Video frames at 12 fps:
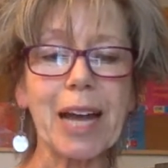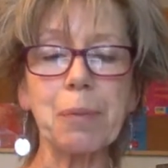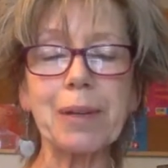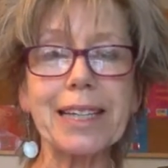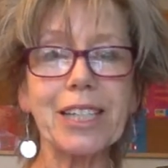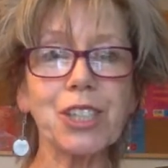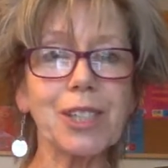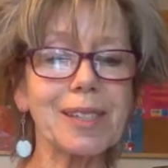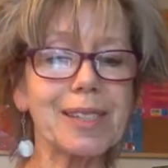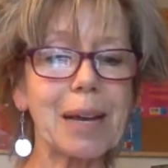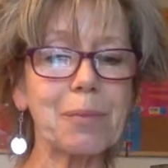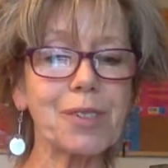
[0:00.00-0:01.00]
happily as she
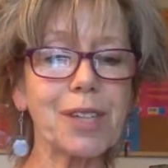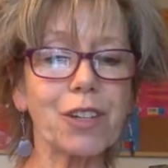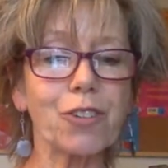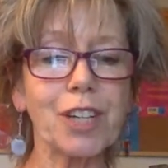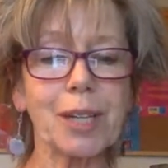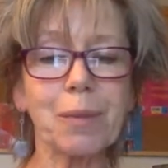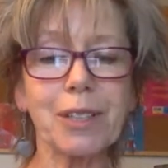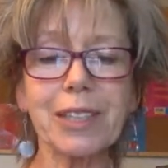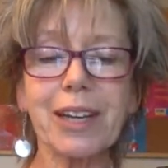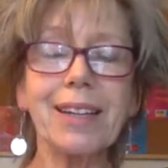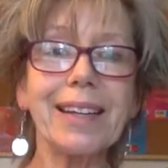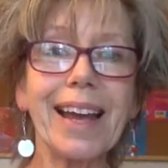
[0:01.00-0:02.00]
slapped sun cream onto
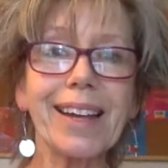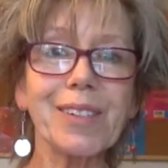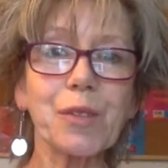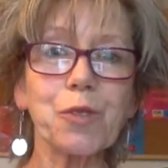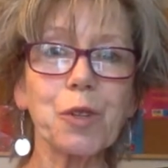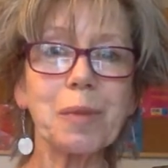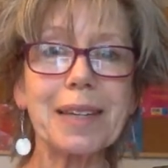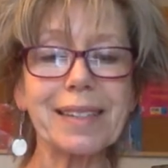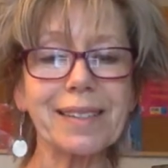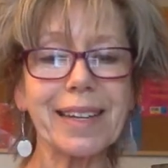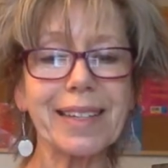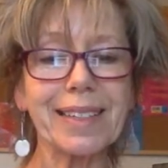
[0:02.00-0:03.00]
her legs a few
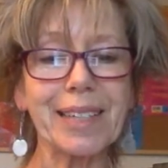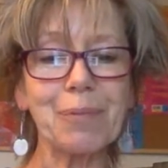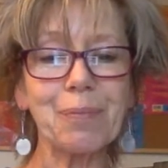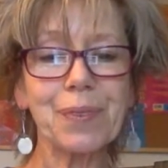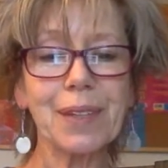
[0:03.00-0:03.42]
minutes later.